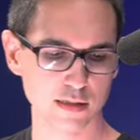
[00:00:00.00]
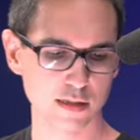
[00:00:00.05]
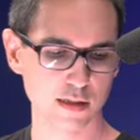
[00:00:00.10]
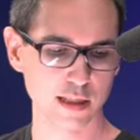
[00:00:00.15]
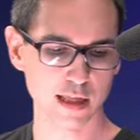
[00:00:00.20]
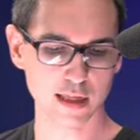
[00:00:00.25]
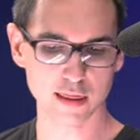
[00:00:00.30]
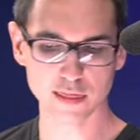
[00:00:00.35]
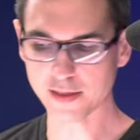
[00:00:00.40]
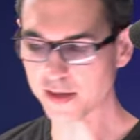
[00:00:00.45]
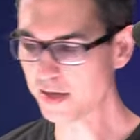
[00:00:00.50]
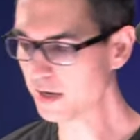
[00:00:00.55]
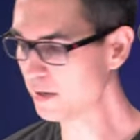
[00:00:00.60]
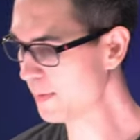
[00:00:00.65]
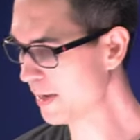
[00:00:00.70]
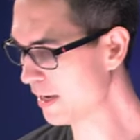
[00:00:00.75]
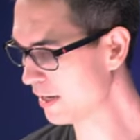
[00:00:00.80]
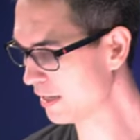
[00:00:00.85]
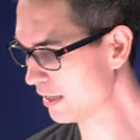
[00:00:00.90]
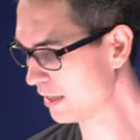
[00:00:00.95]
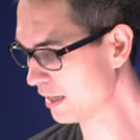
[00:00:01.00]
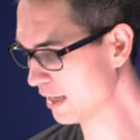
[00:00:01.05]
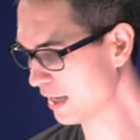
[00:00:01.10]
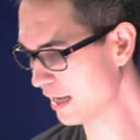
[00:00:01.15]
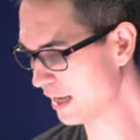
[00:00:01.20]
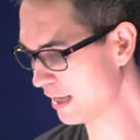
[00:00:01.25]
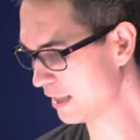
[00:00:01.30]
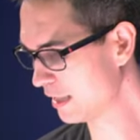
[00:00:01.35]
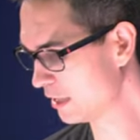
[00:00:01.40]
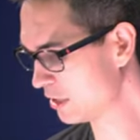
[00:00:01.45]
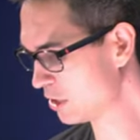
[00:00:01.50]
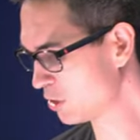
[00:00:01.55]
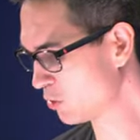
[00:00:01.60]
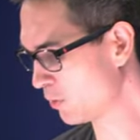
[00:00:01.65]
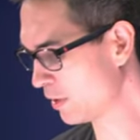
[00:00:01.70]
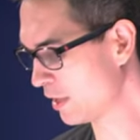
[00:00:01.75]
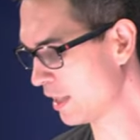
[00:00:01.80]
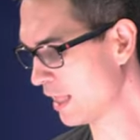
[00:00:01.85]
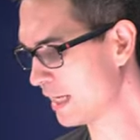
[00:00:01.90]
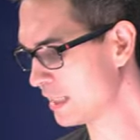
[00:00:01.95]
they thought about it and they just
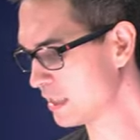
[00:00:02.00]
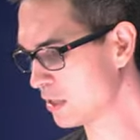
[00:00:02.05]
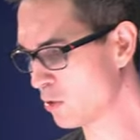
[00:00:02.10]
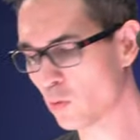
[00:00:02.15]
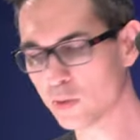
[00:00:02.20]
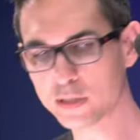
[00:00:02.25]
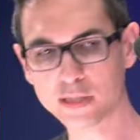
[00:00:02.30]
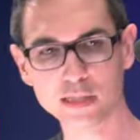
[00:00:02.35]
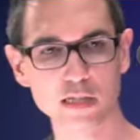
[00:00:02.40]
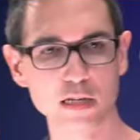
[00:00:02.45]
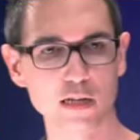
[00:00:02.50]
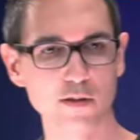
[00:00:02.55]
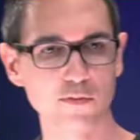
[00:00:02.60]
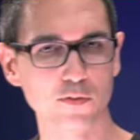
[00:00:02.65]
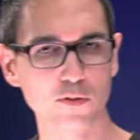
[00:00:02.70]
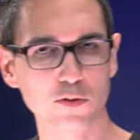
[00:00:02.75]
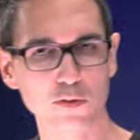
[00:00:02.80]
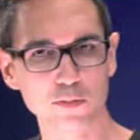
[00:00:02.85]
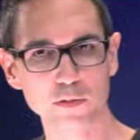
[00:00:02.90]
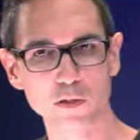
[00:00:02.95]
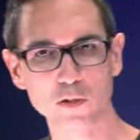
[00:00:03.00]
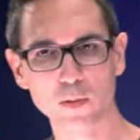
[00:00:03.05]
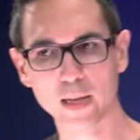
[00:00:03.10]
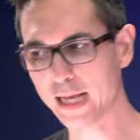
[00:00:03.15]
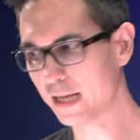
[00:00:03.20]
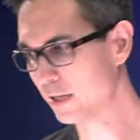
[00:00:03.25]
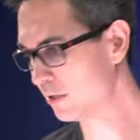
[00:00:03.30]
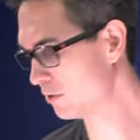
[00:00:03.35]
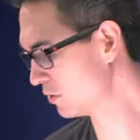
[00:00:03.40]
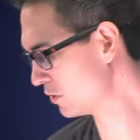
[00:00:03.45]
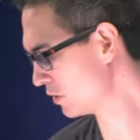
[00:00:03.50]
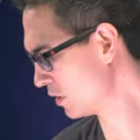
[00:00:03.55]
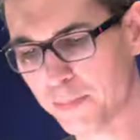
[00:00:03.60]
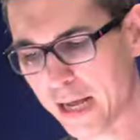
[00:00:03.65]
realized there wasn't enough room to house